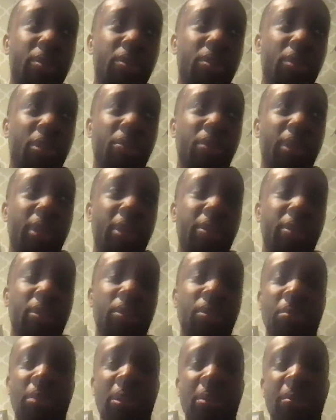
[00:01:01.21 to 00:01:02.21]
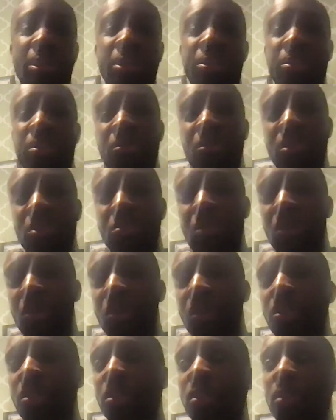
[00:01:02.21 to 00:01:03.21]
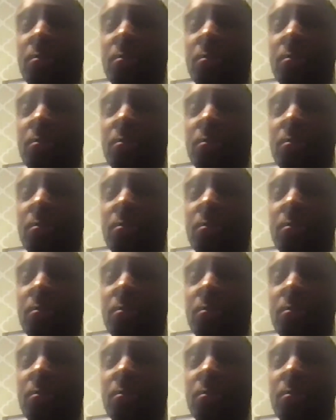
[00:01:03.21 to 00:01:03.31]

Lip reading: Joshua AJ sometime next year, undisputed.